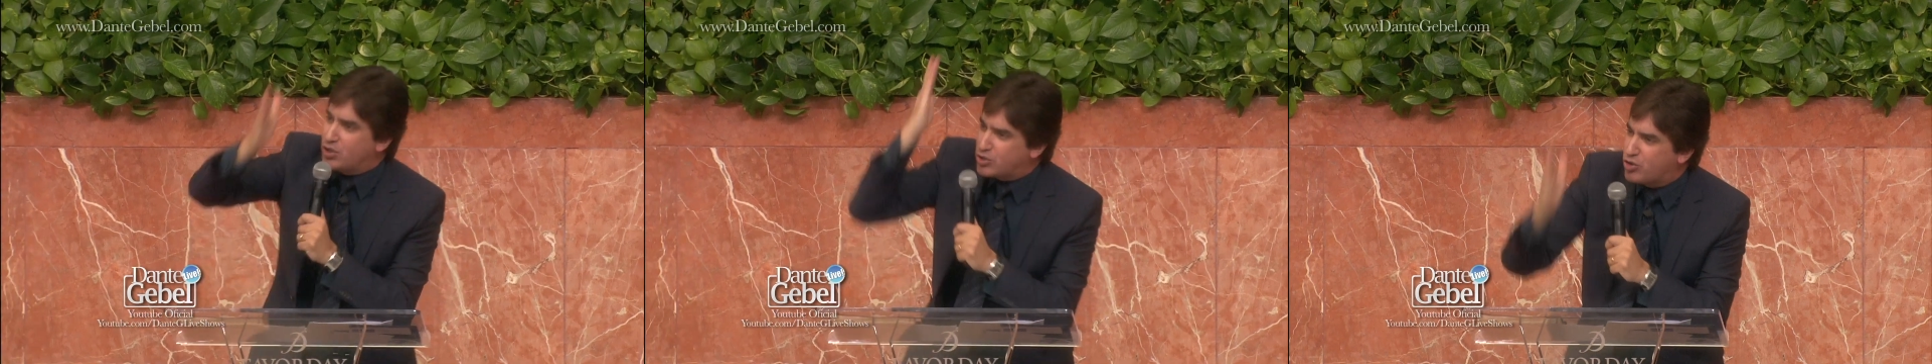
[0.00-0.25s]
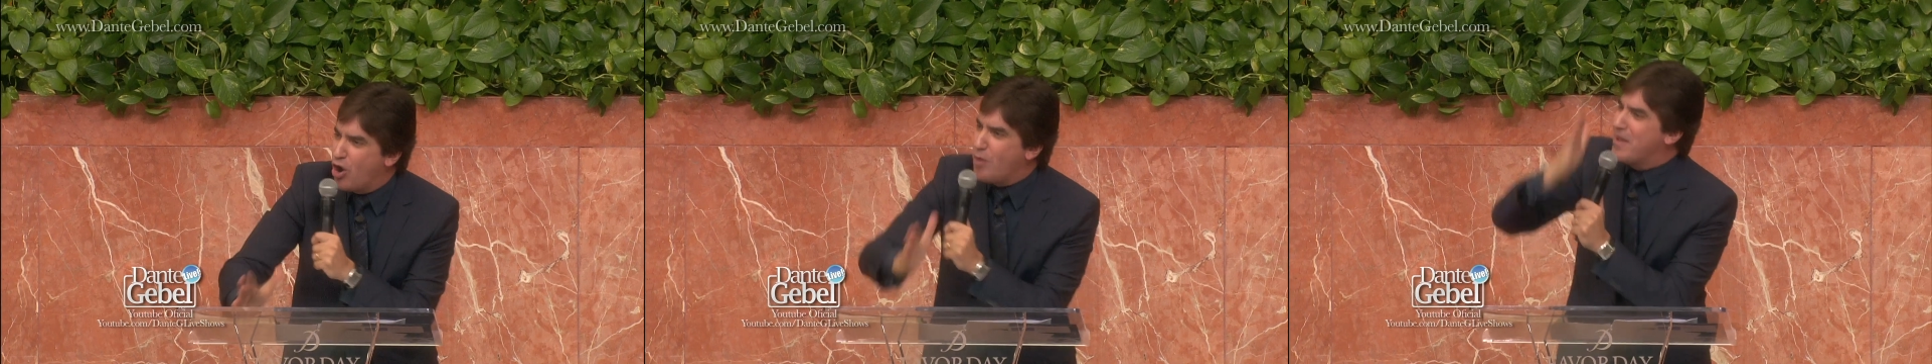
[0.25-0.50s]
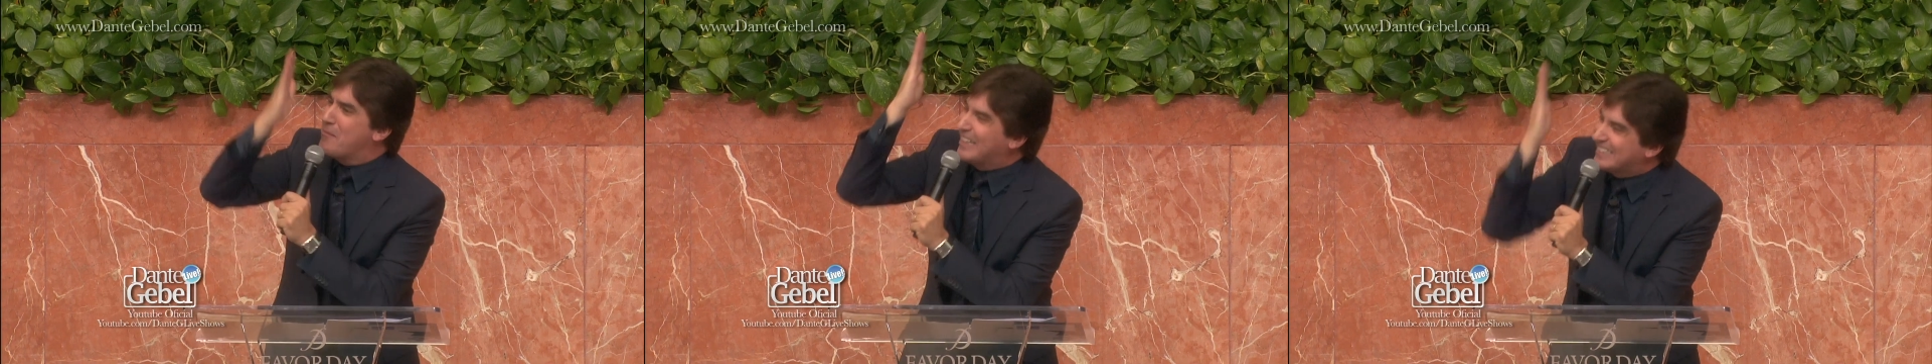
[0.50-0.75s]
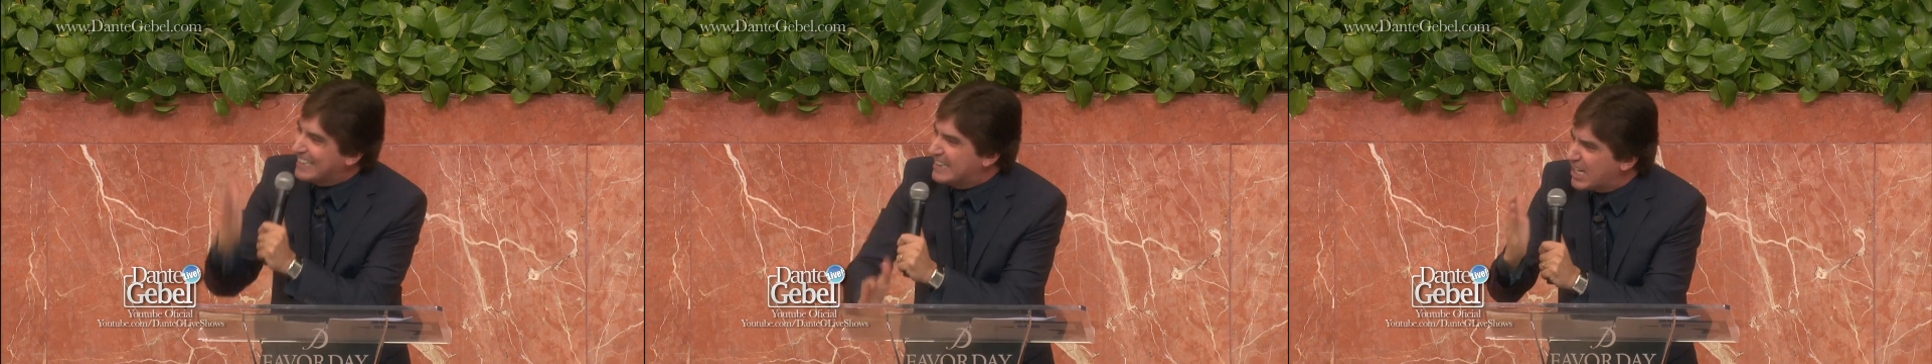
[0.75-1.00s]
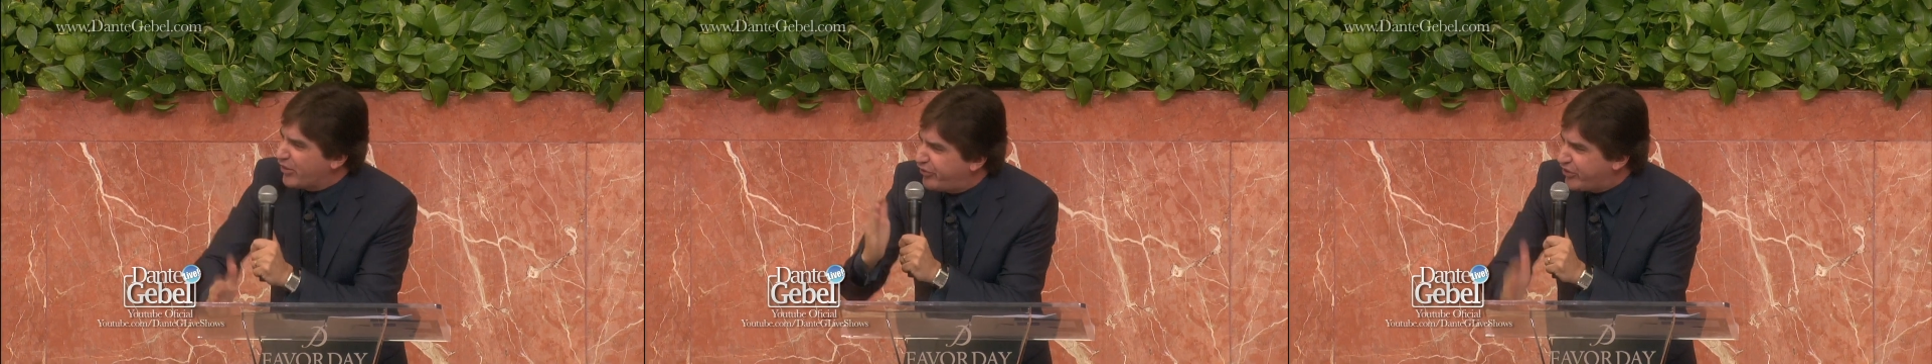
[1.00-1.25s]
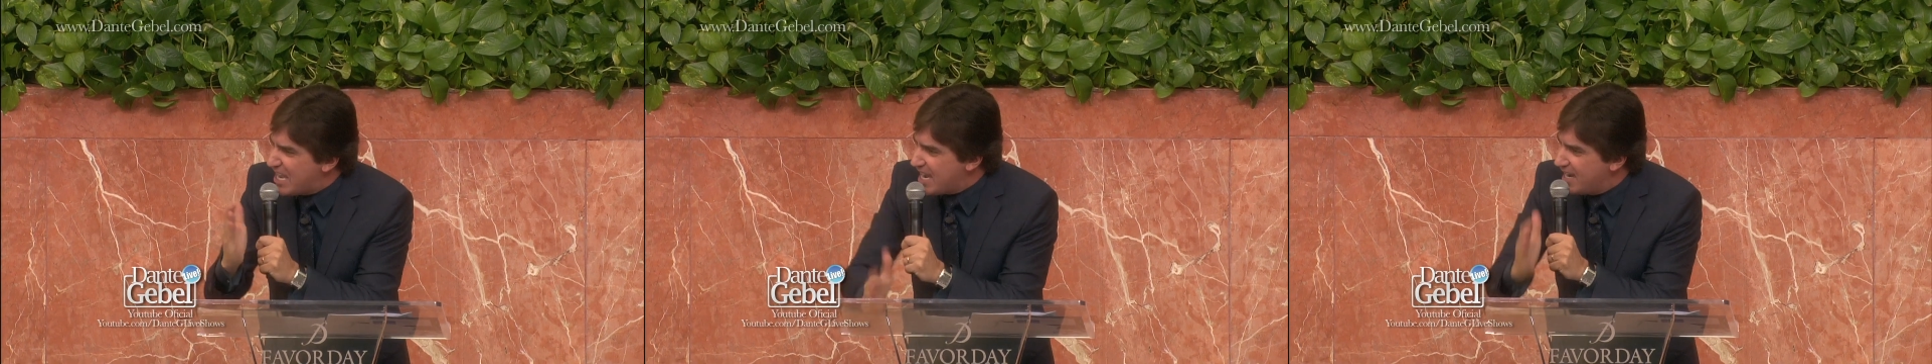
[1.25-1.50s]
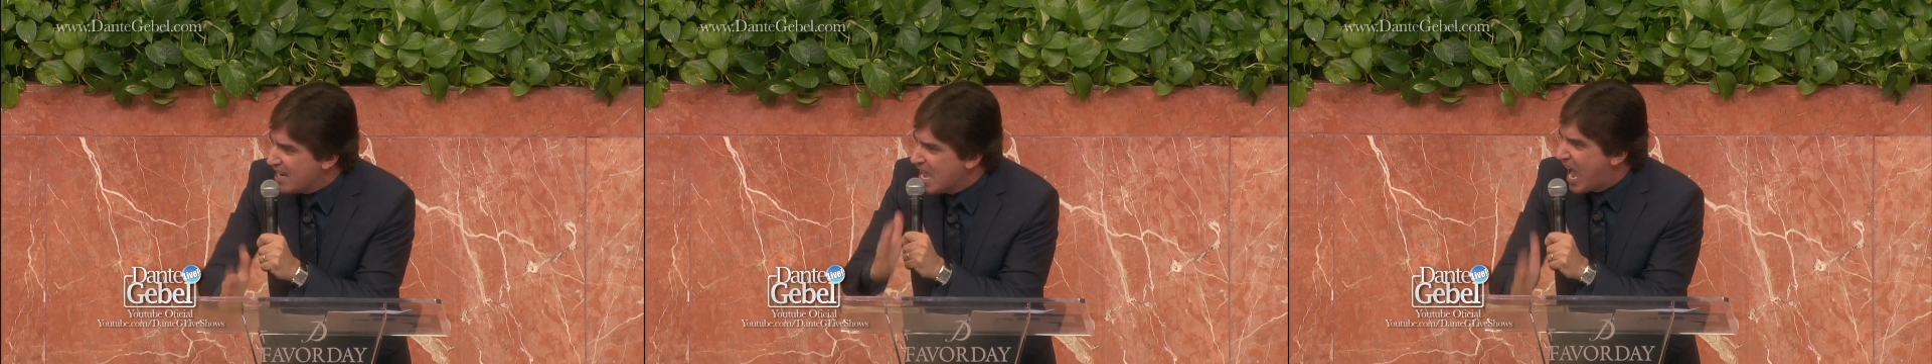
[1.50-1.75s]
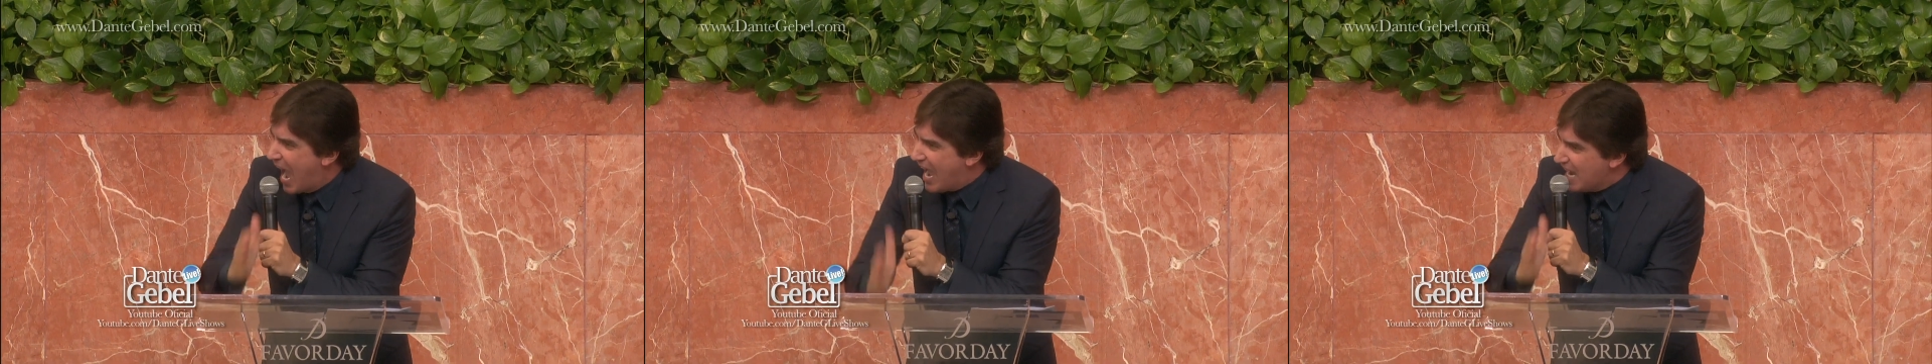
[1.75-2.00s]
I will be faithful
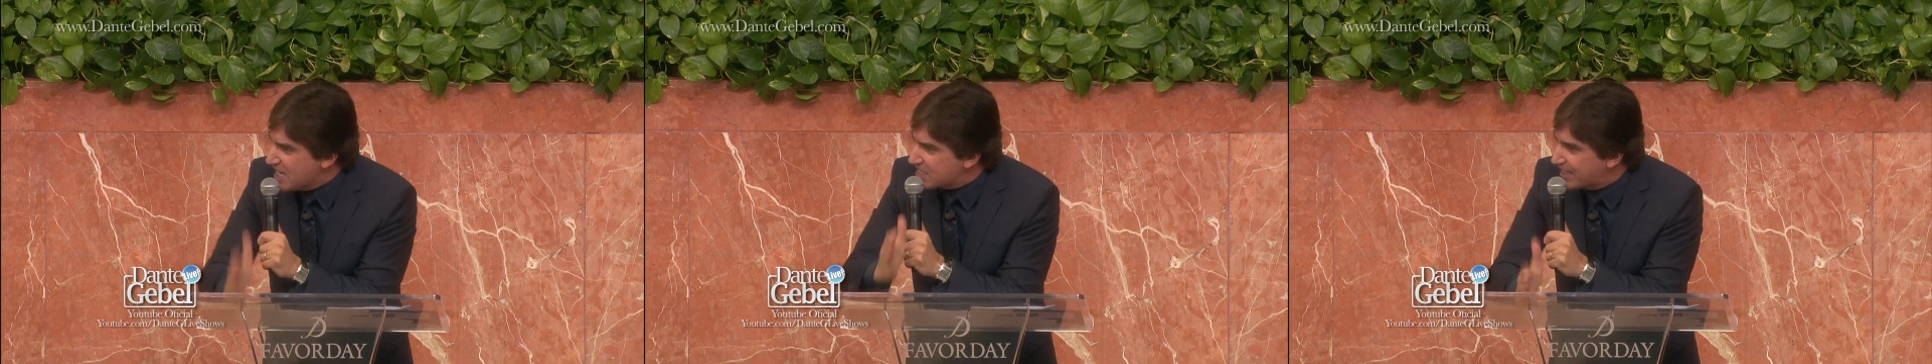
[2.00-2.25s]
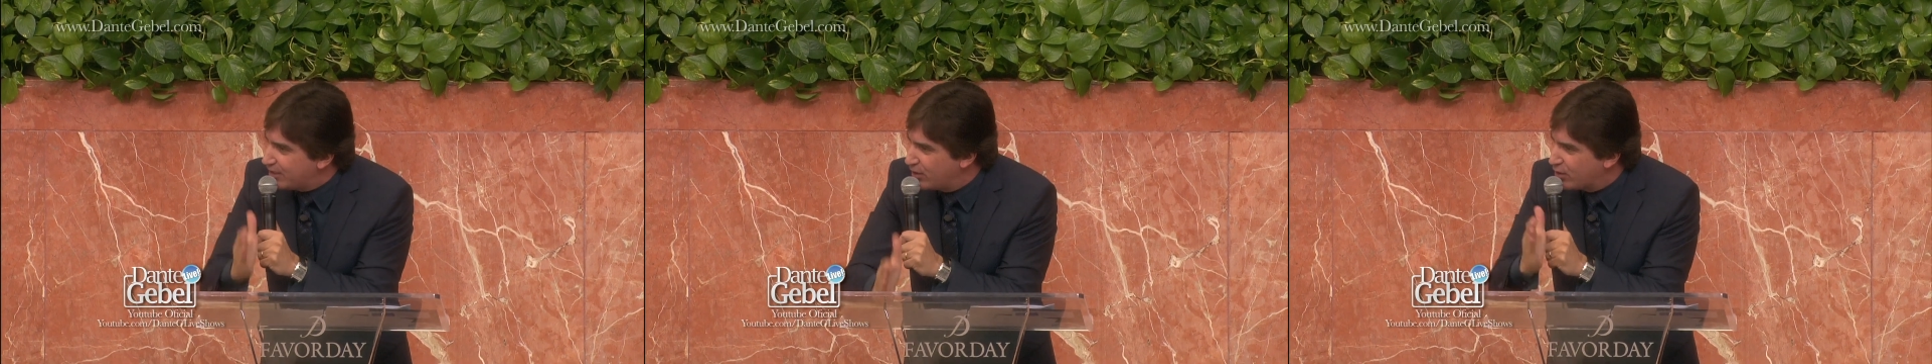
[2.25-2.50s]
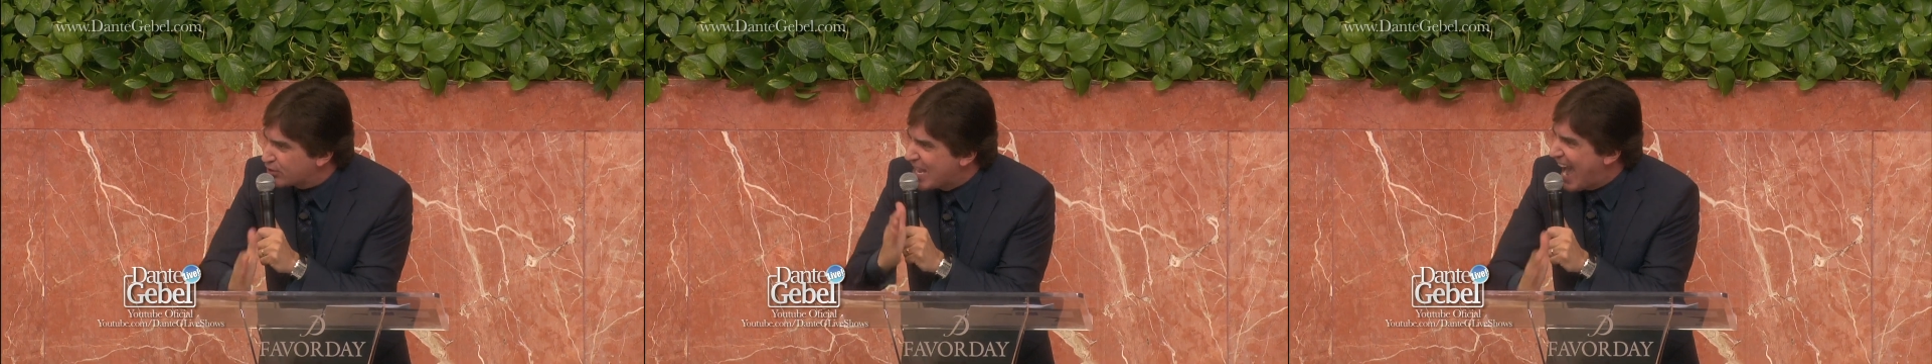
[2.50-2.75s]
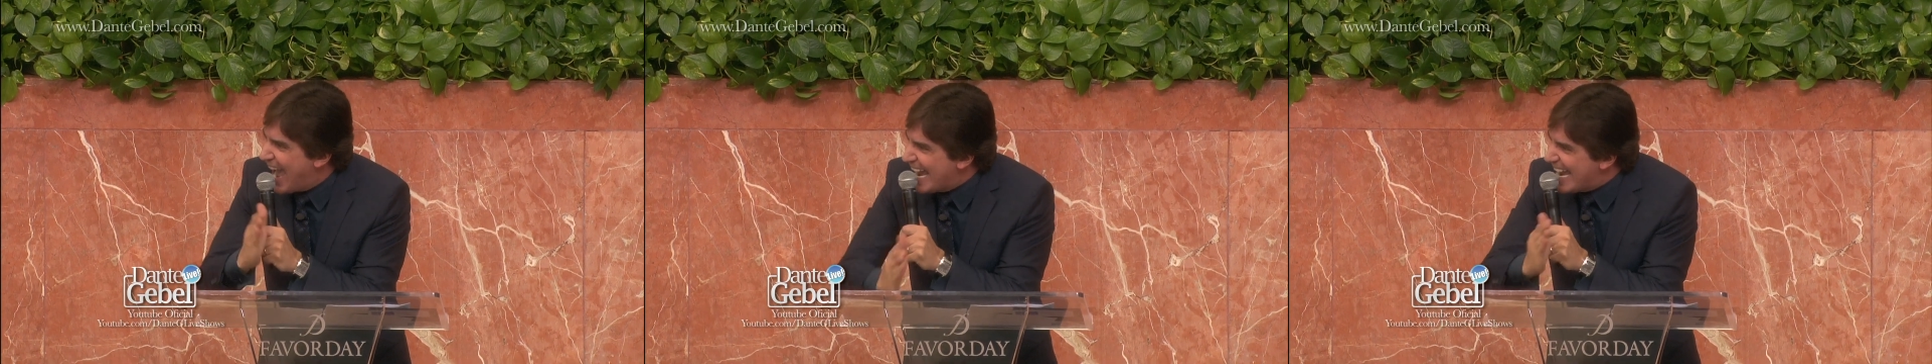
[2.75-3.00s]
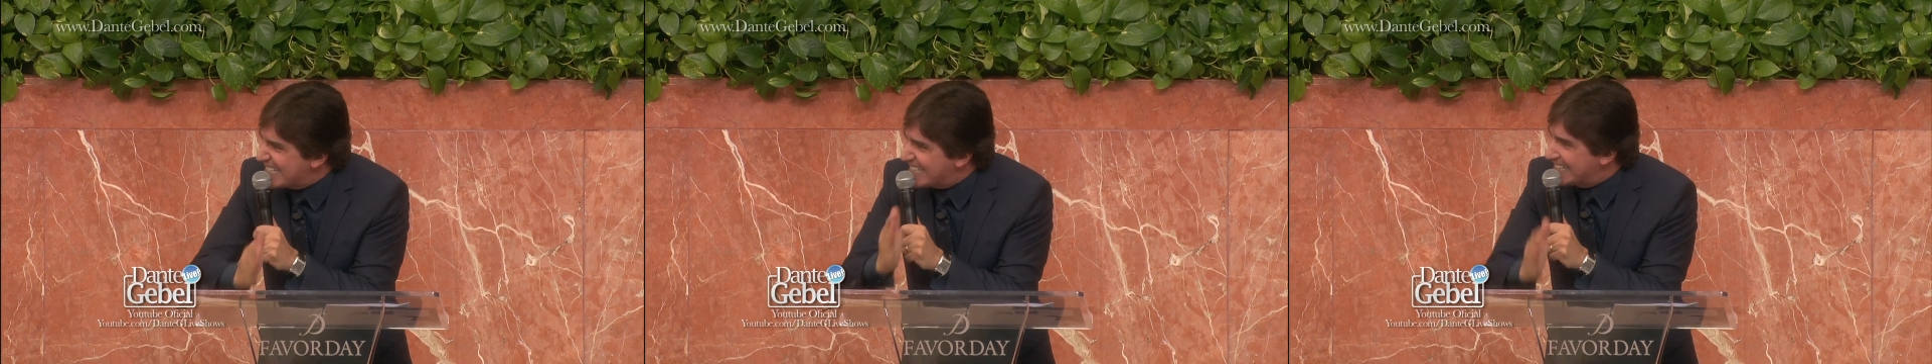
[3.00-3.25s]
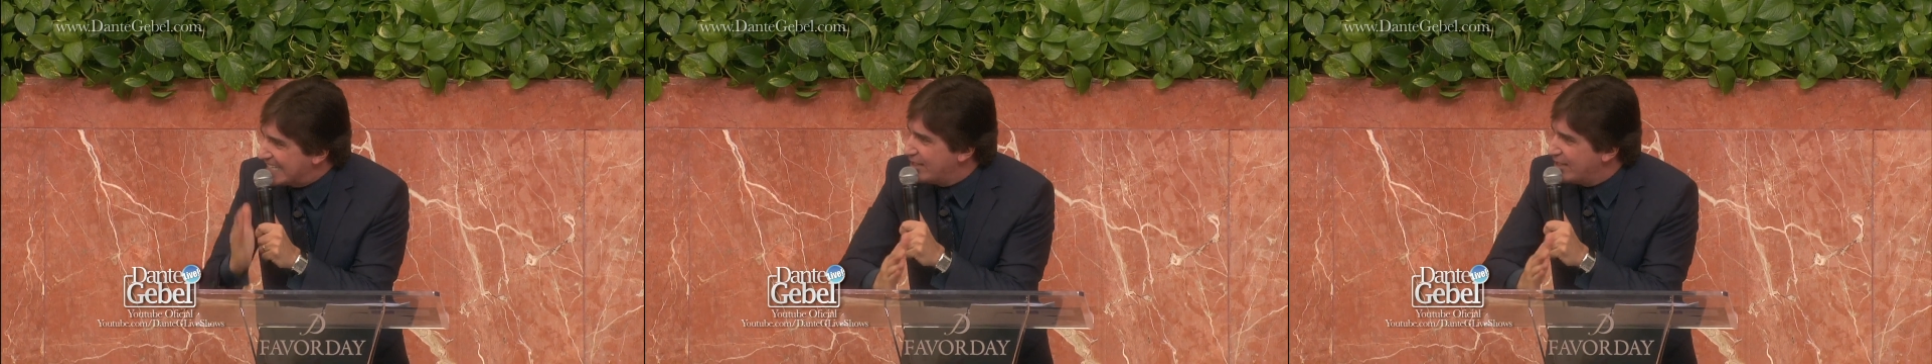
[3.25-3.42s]
to that God, to